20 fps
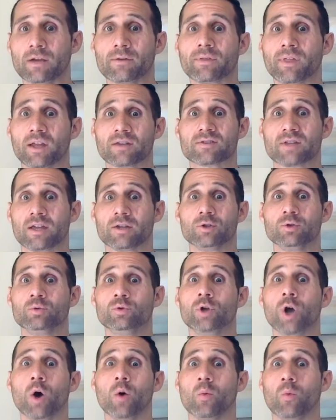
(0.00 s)
things that you
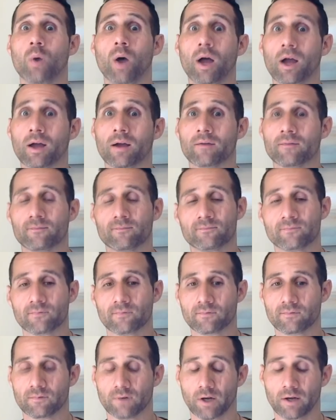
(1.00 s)
don't want,
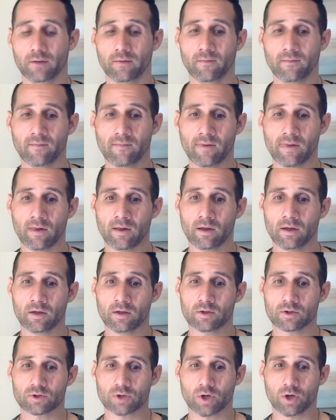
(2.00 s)
right?
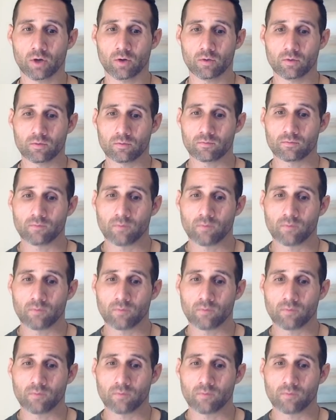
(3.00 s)
So